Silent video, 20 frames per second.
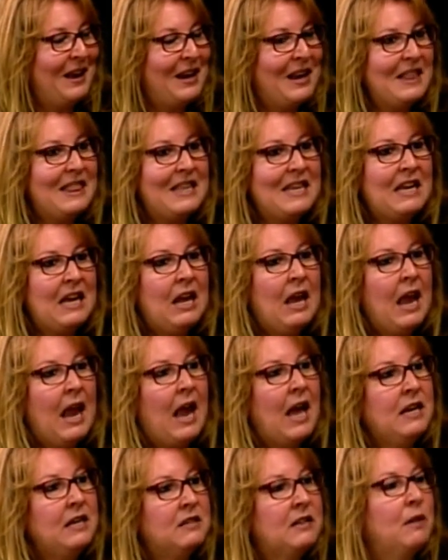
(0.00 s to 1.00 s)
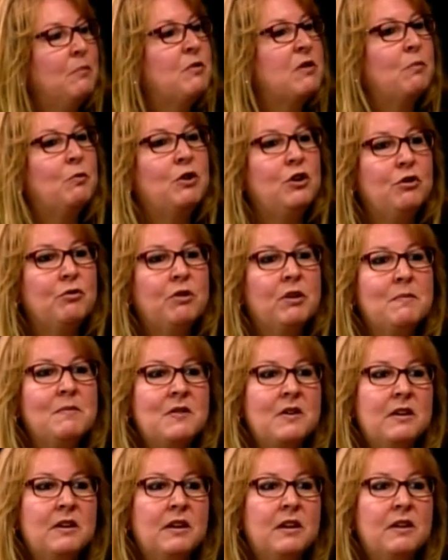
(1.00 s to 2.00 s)
And I think anytime someone new
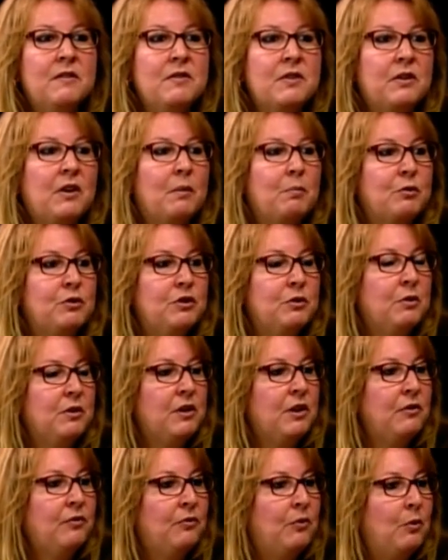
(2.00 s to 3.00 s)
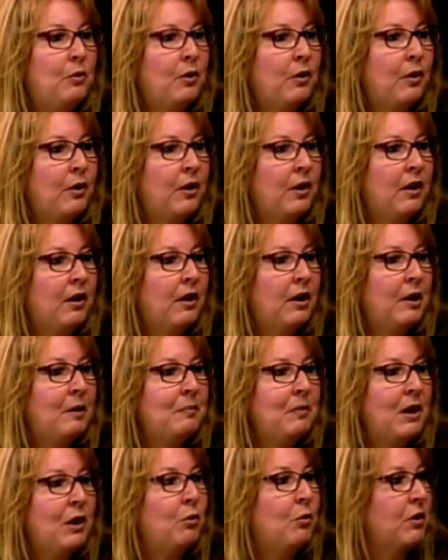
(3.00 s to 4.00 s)
comes in, it gives an opportunity for
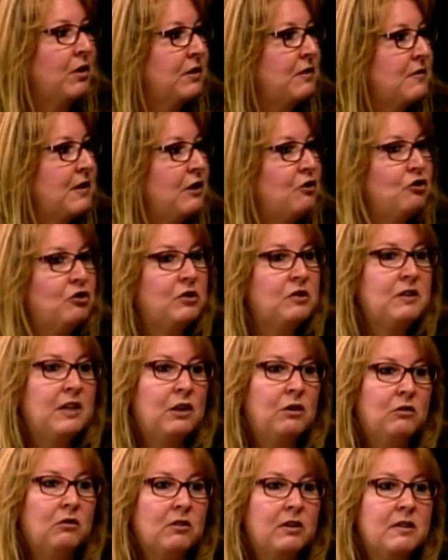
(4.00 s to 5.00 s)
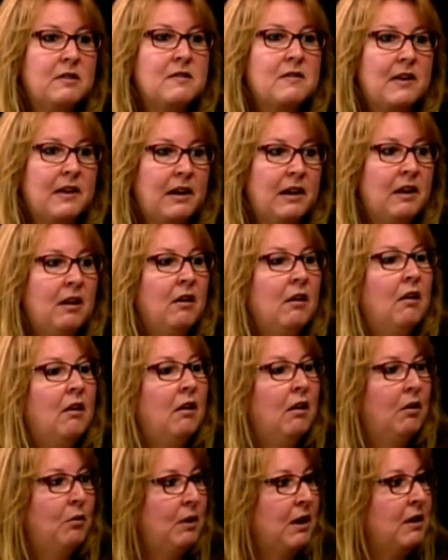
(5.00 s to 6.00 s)
um, an organization to take a look and say,
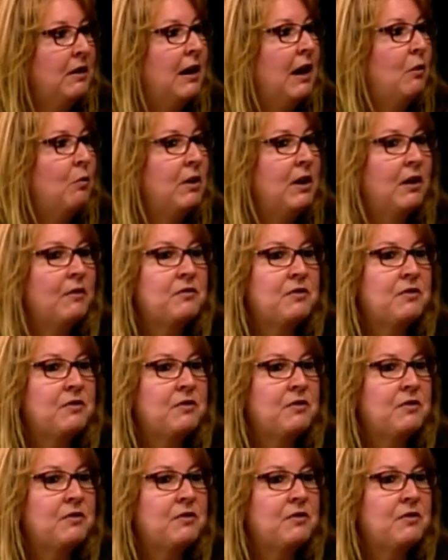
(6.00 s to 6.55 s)
okay, now we have